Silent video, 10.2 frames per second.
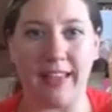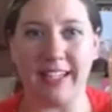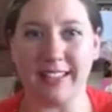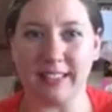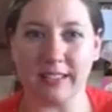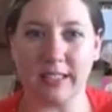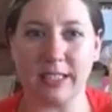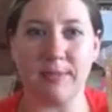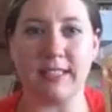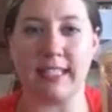I think it
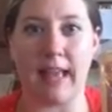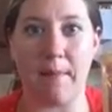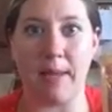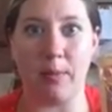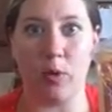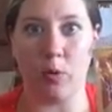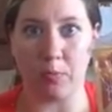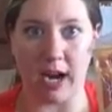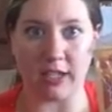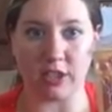smells like that maple
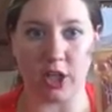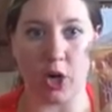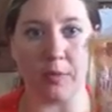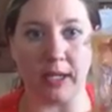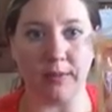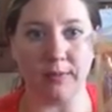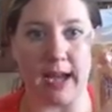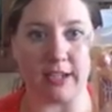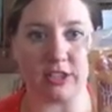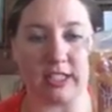brown sugar oatmeal,
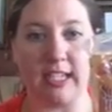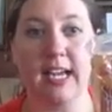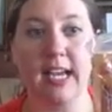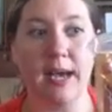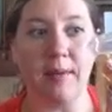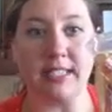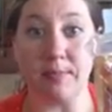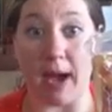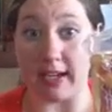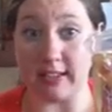actually. But it's
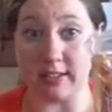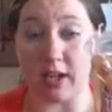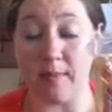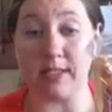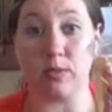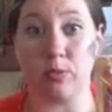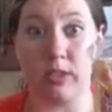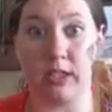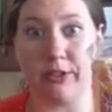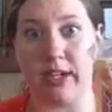a body scrub. It's
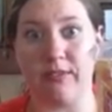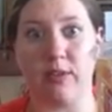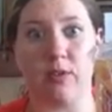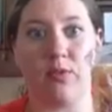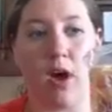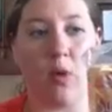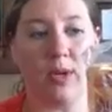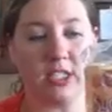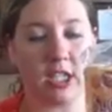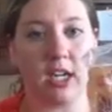really great for fall,
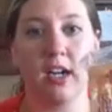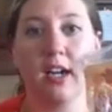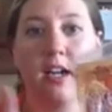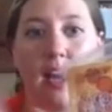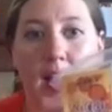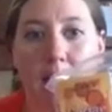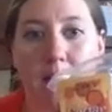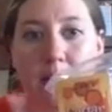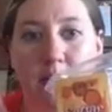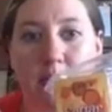winter.
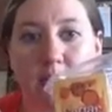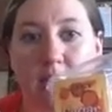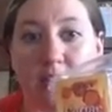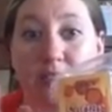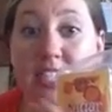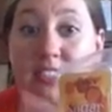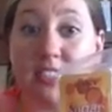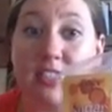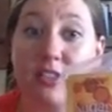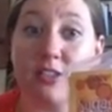Use it on your
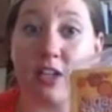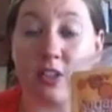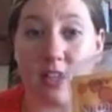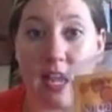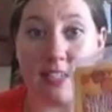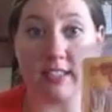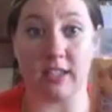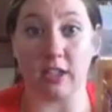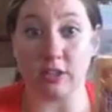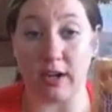feet, use it on your legs.
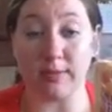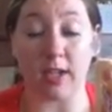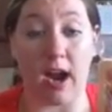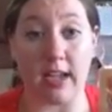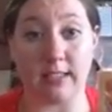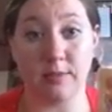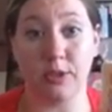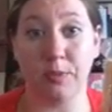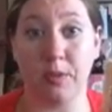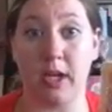Our scrubs are awesome
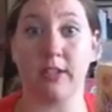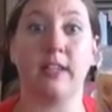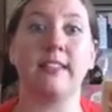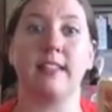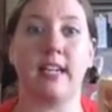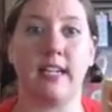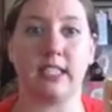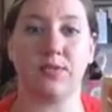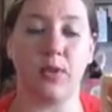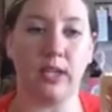to put on your legs and then
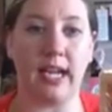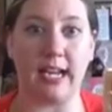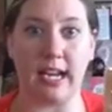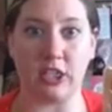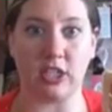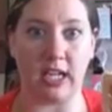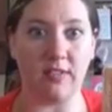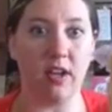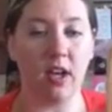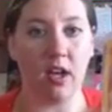exfoliate and
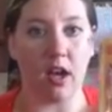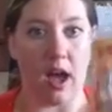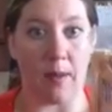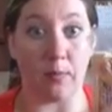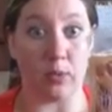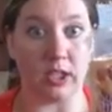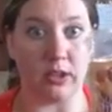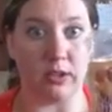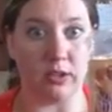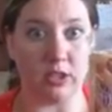shave. Really
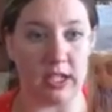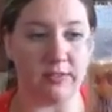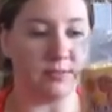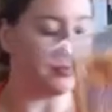close shave.